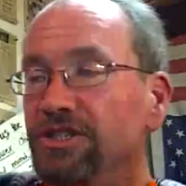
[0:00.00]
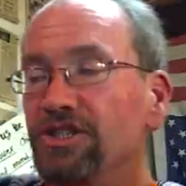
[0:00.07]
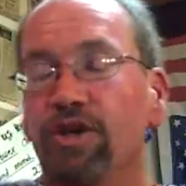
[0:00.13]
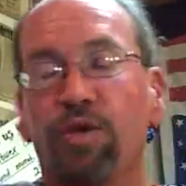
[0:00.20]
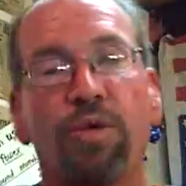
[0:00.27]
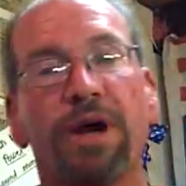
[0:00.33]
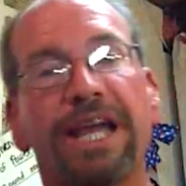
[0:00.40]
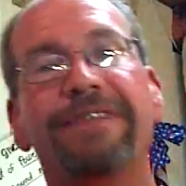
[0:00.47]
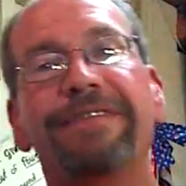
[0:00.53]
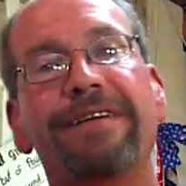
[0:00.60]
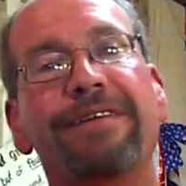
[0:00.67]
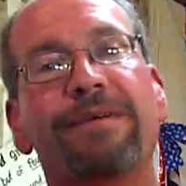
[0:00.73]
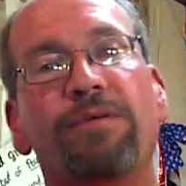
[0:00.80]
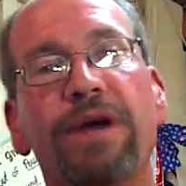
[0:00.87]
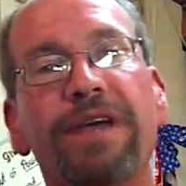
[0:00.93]
So
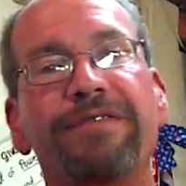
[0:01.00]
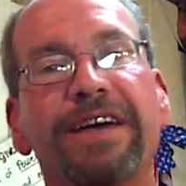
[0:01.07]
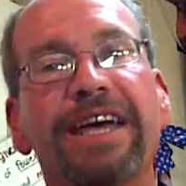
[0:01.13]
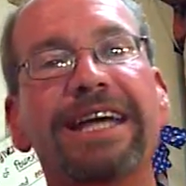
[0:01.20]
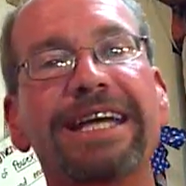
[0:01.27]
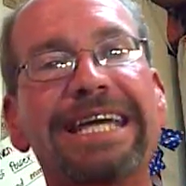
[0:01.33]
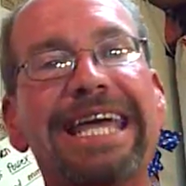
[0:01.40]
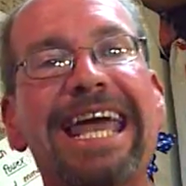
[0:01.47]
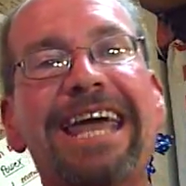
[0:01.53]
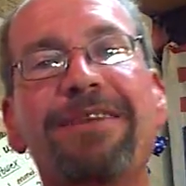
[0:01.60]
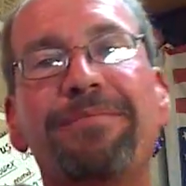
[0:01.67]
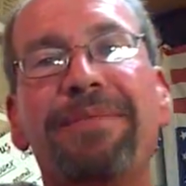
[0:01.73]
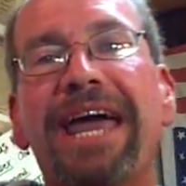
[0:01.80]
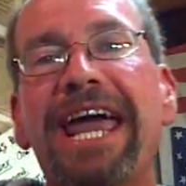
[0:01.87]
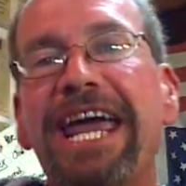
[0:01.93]
we've, we've hit
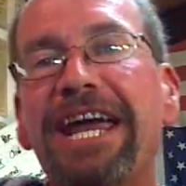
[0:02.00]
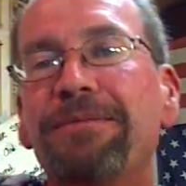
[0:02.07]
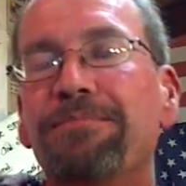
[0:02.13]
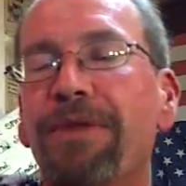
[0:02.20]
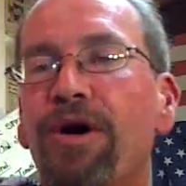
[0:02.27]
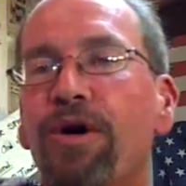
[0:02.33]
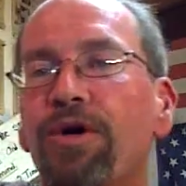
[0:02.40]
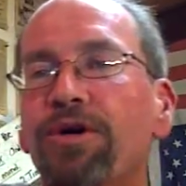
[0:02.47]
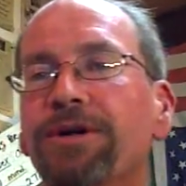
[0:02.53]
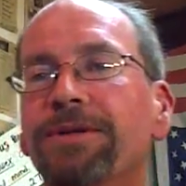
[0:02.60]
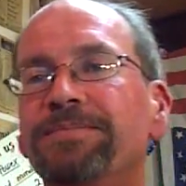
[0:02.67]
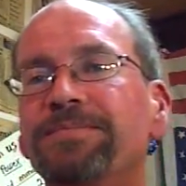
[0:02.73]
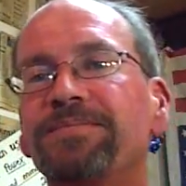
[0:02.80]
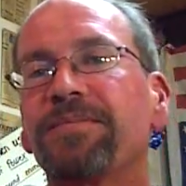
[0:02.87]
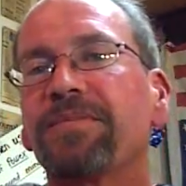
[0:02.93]
campaign mode.
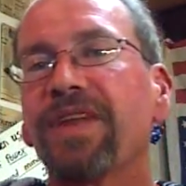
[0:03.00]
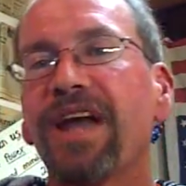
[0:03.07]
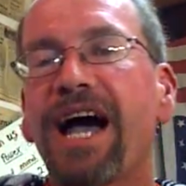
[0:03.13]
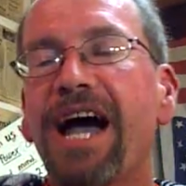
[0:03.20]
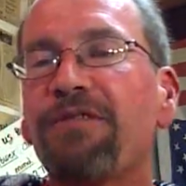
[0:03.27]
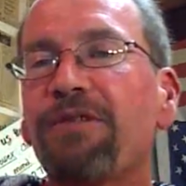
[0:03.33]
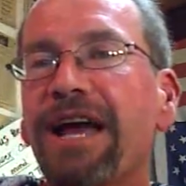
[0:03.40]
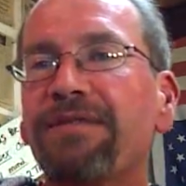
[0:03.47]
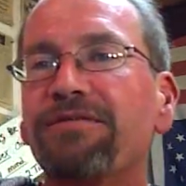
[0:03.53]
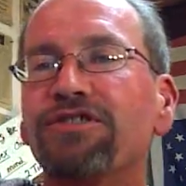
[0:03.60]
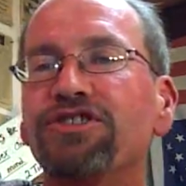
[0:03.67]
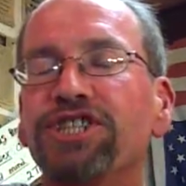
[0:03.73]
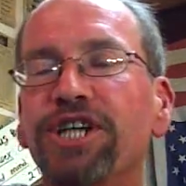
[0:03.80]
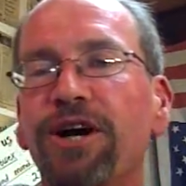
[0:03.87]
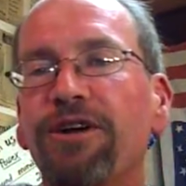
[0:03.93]
Now, I ran
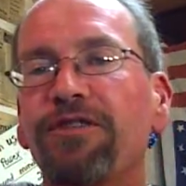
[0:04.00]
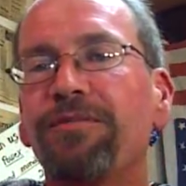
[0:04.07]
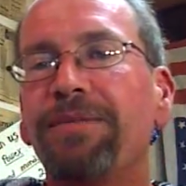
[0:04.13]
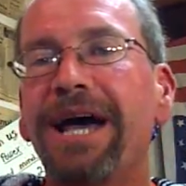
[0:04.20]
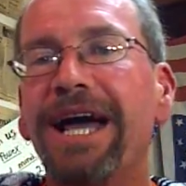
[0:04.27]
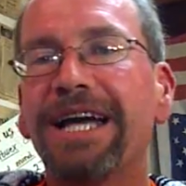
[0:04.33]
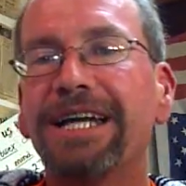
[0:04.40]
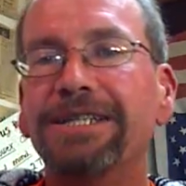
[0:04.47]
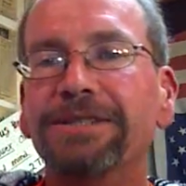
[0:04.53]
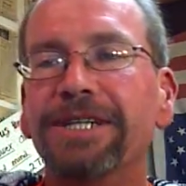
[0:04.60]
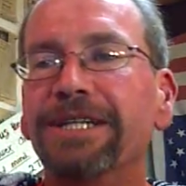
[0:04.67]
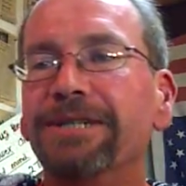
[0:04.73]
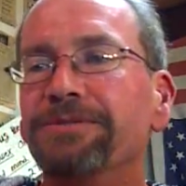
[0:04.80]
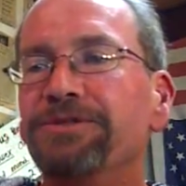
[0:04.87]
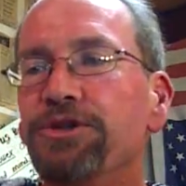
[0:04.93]
for sheriff back in
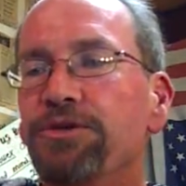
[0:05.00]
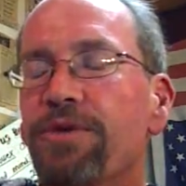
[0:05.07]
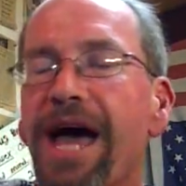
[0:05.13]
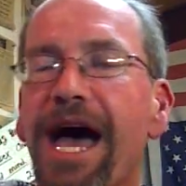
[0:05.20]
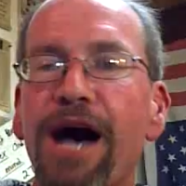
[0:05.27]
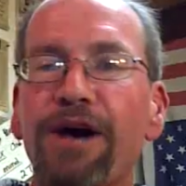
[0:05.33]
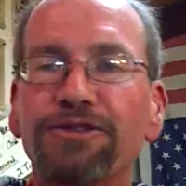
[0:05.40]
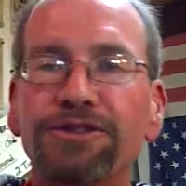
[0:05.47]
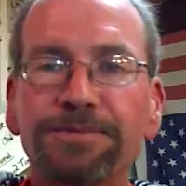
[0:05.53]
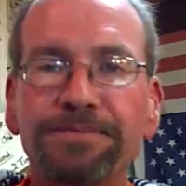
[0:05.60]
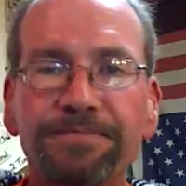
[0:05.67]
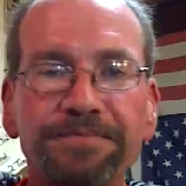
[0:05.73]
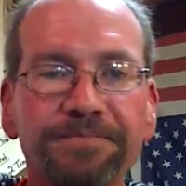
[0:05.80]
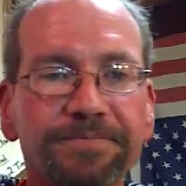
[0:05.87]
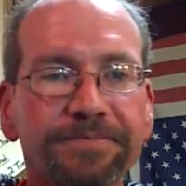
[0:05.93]
uh, 2000
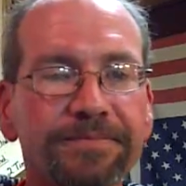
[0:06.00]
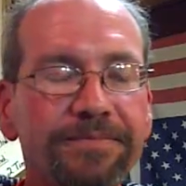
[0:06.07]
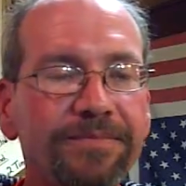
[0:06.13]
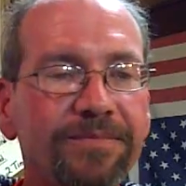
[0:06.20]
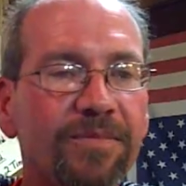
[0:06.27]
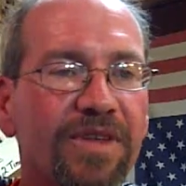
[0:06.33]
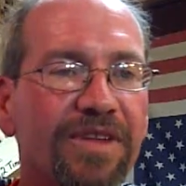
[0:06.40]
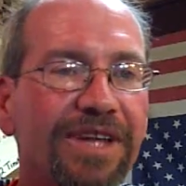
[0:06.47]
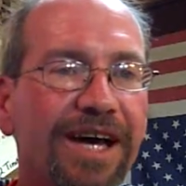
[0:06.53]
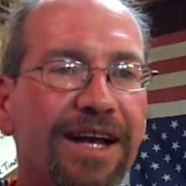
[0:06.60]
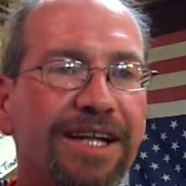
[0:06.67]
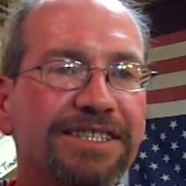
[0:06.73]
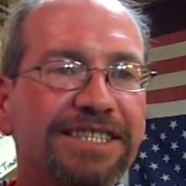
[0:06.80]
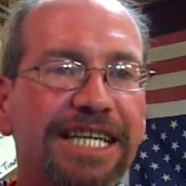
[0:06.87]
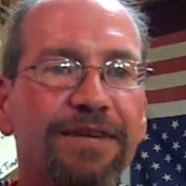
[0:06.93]

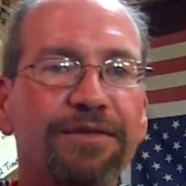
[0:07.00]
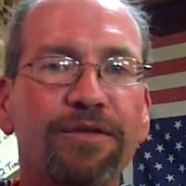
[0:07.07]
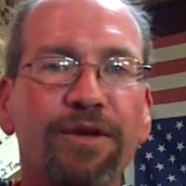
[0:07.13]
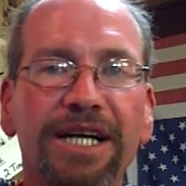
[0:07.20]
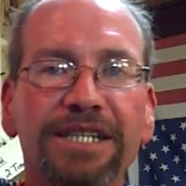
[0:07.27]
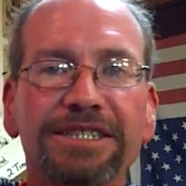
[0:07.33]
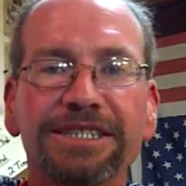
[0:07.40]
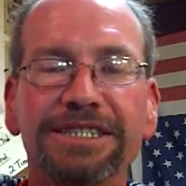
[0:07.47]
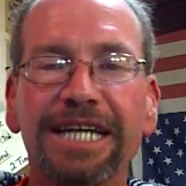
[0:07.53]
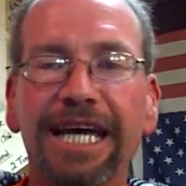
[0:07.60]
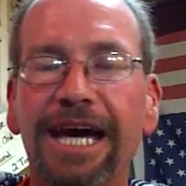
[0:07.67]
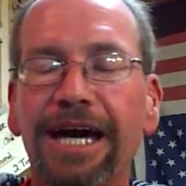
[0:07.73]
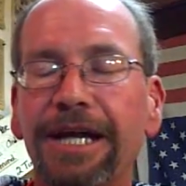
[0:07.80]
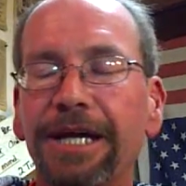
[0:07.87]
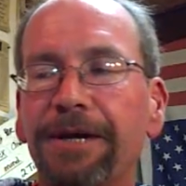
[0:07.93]
down in St. Francois
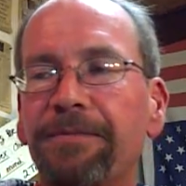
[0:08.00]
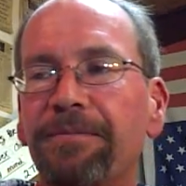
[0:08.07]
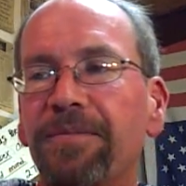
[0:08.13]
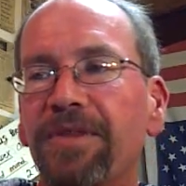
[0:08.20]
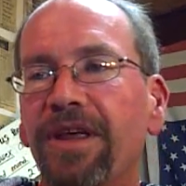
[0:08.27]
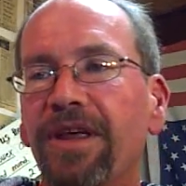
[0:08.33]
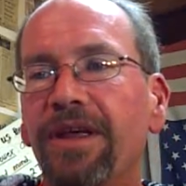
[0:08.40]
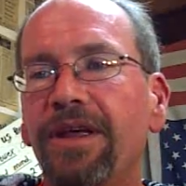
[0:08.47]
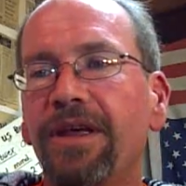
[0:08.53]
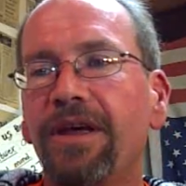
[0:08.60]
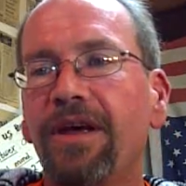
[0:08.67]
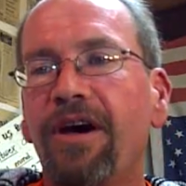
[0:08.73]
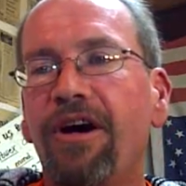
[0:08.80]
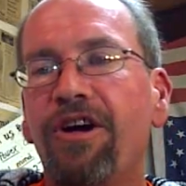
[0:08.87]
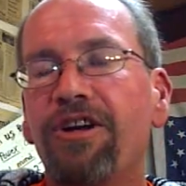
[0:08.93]
County
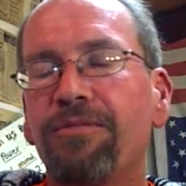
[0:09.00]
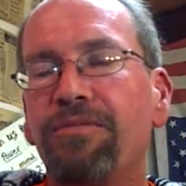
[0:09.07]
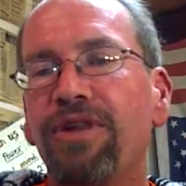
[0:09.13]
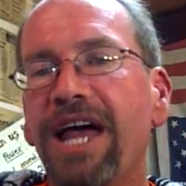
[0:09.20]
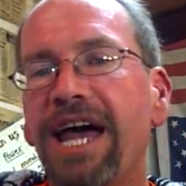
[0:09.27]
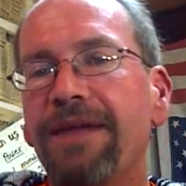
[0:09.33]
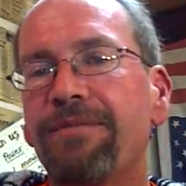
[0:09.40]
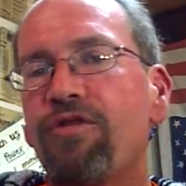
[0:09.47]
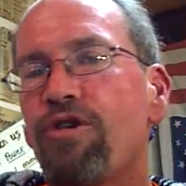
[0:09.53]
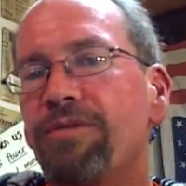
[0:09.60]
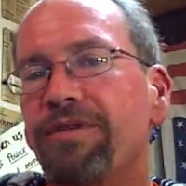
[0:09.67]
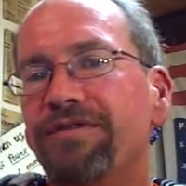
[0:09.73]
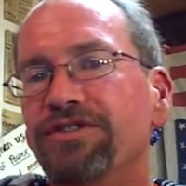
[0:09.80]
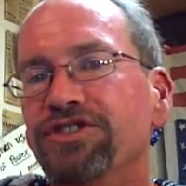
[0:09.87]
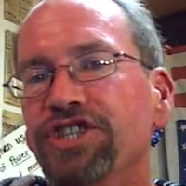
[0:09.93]
on a
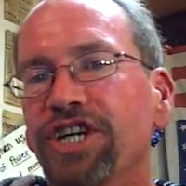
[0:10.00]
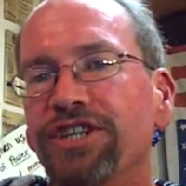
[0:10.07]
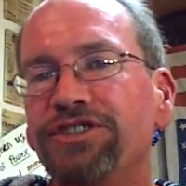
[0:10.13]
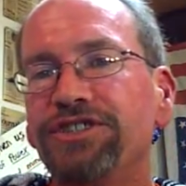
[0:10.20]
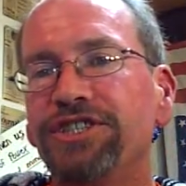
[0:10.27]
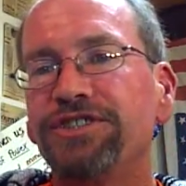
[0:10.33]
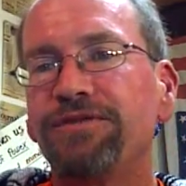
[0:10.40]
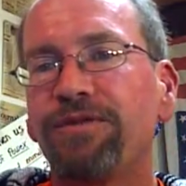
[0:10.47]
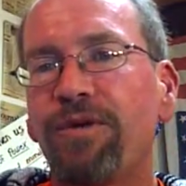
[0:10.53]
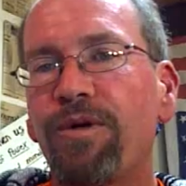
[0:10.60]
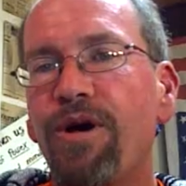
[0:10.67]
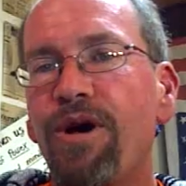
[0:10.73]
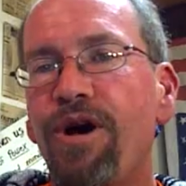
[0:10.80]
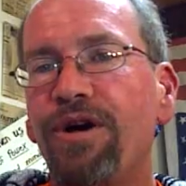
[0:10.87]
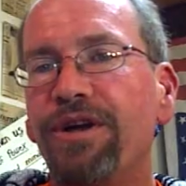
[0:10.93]
platform of justice
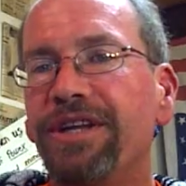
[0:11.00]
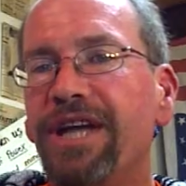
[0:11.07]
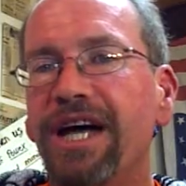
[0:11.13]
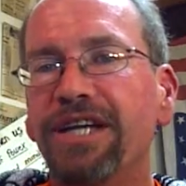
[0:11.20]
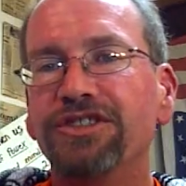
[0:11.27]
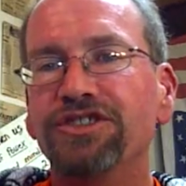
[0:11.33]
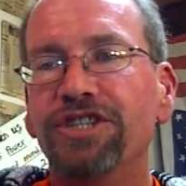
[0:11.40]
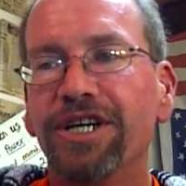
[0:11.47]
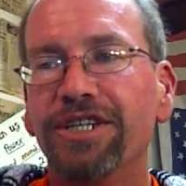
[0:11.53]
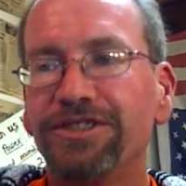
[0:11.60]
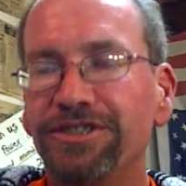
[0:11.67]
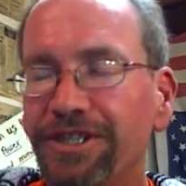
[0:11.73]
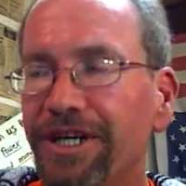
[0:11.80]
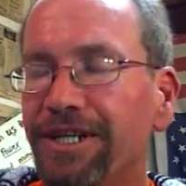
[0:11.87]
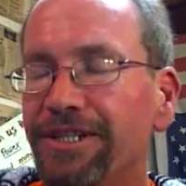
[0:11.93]
for all and not
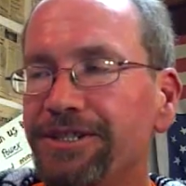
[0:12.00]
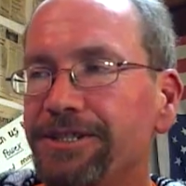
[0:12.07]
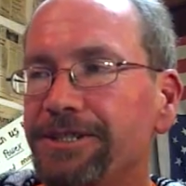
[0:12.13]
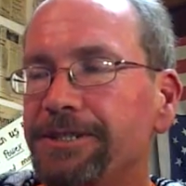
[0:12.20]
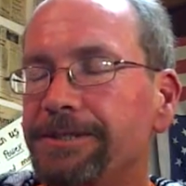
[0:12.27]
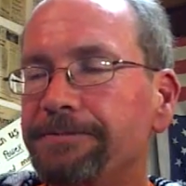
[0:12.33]
just us.